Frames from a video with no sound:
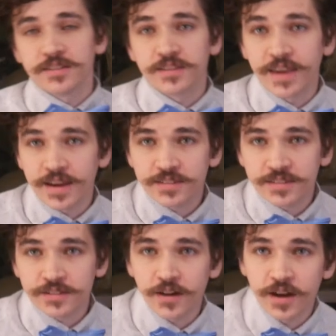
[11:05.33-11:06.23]
a
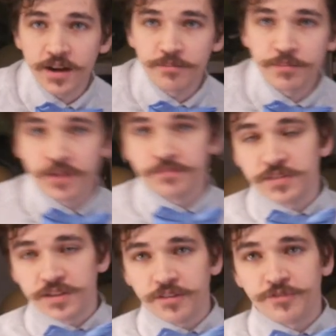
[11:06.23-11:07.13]
guess, but
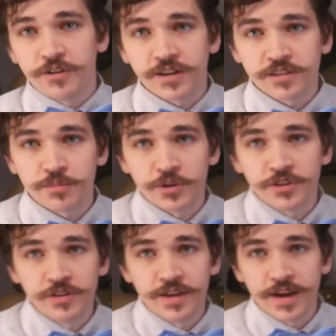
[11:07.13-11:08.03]
I feel like it's a pretty
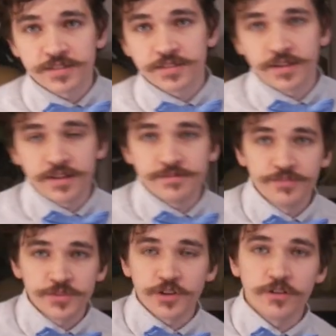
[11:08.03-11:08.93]
good guess.
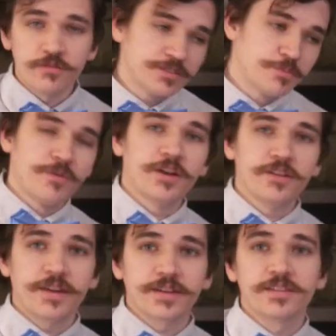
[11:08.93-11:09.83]
So let's move on to
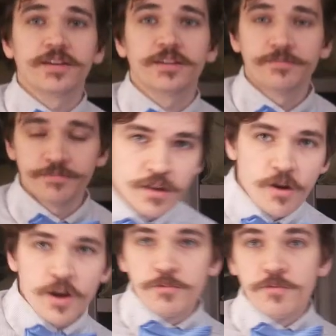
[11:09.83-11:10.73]
the next thing.
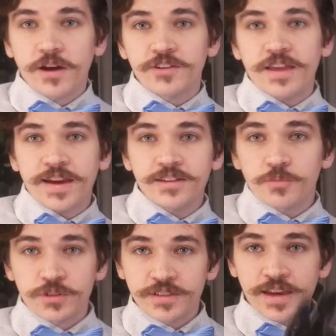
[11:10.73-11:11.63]
All right, moving on to the hands.
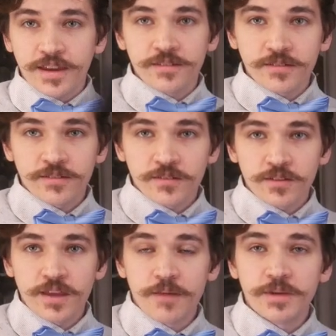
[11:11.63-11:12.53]
Once again,
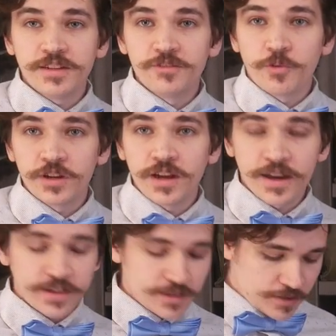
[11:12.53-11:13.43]

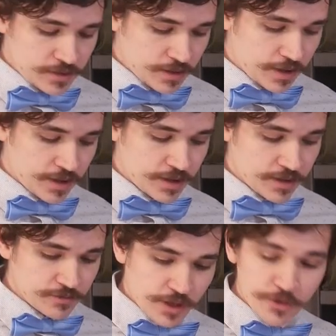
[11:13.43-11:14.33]
M1949
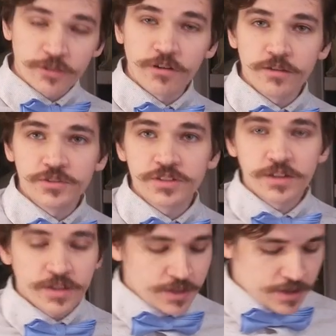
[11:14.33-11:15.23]
leather gloves.
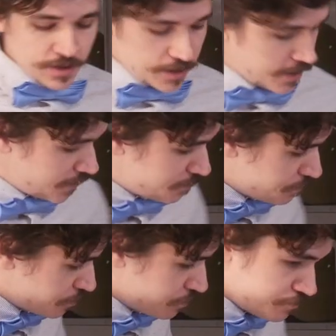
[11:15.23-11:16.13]
I
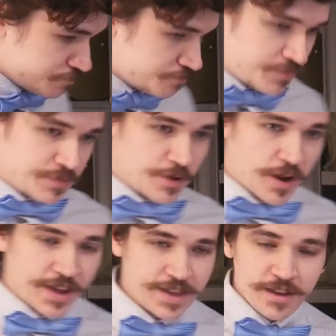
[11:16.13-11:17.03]

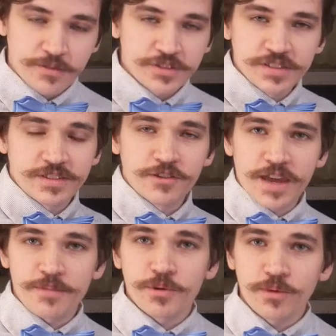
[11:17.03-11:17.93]
still
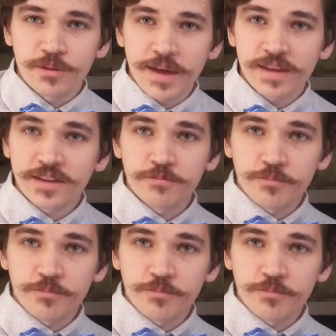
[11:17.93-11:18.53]
can't put them on the mannequin,